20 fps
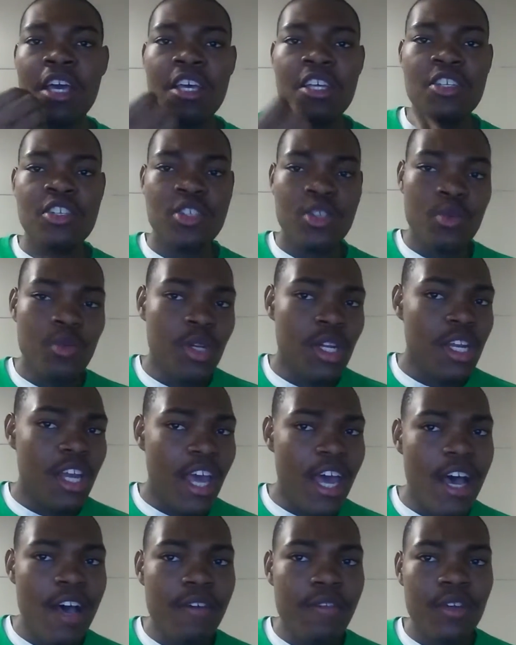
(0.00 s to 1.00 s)
soon
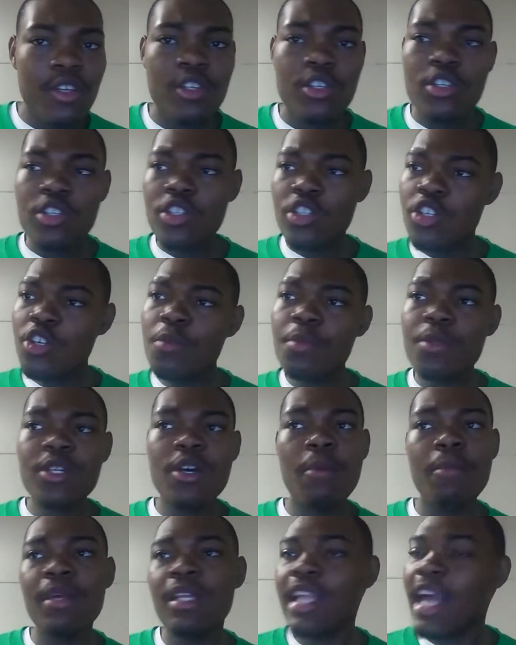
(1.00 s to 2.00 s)
enough Snoop's
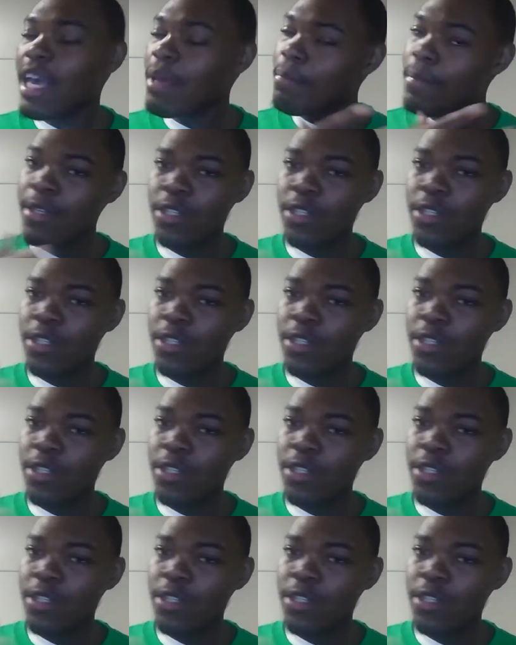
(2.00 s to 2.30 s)
gonna be like,